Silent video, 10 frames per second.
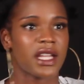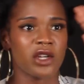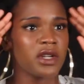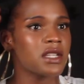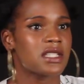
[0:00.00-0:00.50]

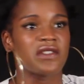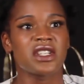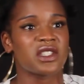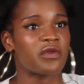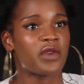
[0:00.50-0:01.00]
Creativity is
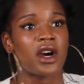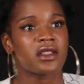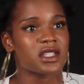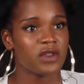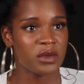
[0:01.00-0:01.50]
the
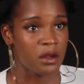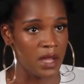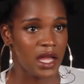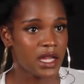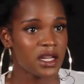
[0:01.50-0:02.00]
farthest from your
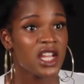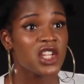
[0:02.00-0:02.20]
mind.